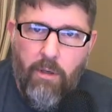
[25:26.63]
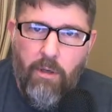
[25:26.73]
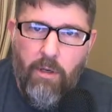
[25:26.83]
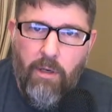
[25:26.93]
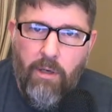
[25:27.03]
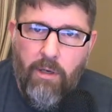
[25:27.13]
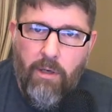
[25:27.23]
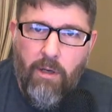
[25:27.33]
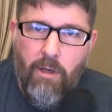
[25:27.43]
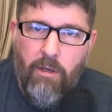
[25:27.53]

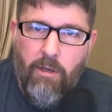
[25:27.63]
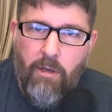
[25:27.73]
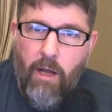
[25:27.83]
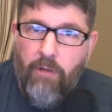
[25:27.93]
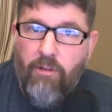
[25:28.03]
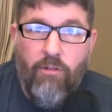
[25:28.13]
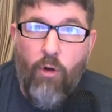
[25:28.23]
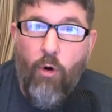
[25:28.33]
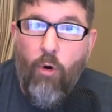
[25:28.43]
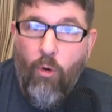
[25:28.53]
I
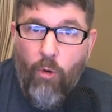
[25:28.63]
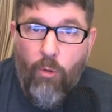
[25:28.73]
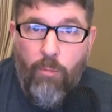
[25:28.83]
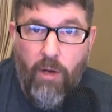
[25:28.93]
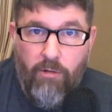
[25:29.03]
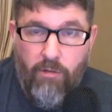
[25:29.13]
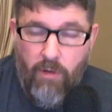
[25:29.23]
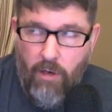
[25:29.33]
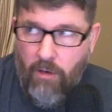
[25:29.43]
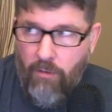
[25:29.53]
ditched a whole bunch
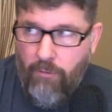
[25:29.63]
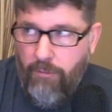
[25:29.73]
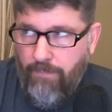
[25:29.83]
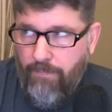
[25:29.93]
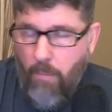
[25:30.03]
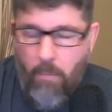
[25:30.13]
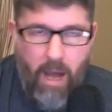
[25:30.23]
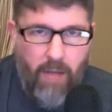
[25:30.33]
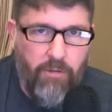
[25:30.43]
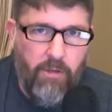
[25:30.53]
of
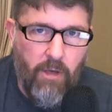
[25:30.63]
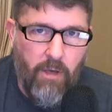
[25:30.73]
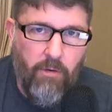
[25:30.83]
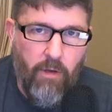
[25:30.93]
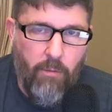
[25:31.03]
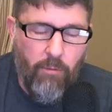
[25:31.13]
Monty yesterday.